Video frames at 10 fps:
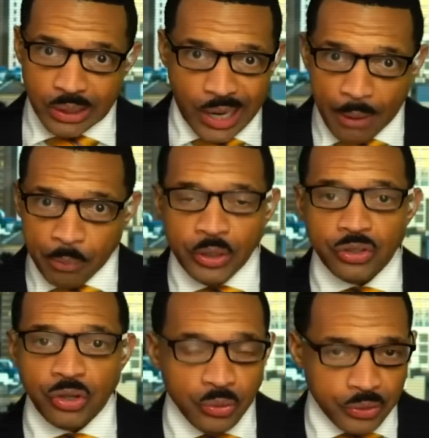and hop on
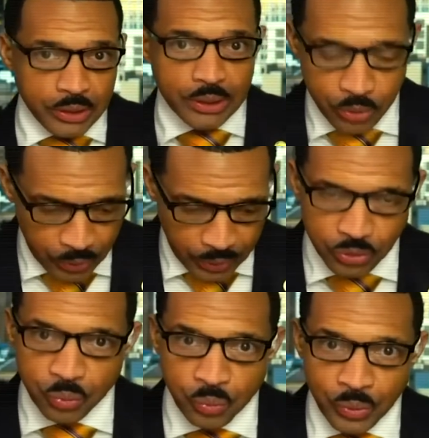these shows and do
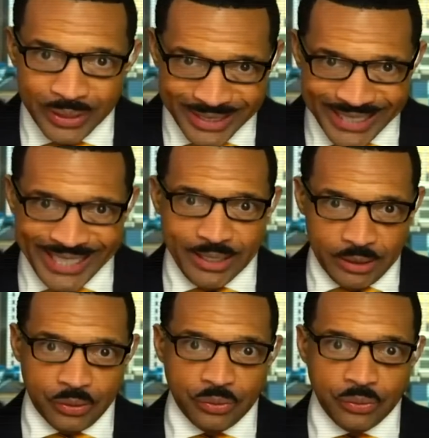these
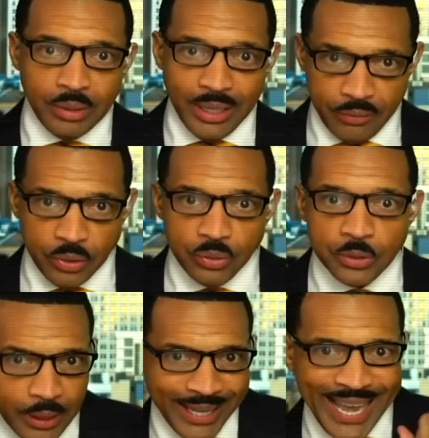ridiculous
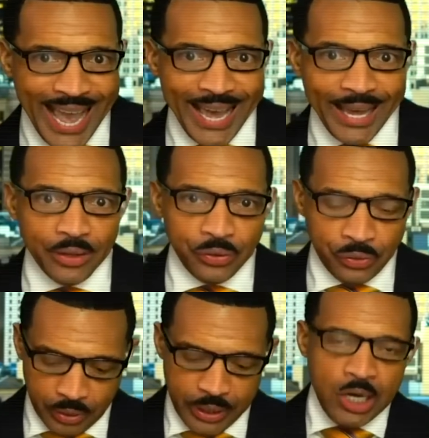interviews. He
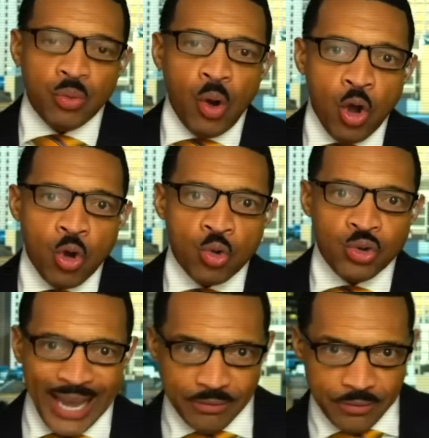has
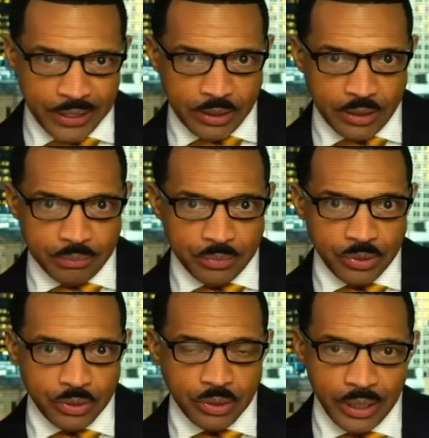heroes and
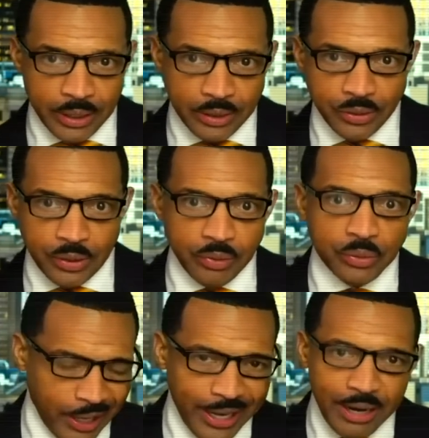victims in his interviews.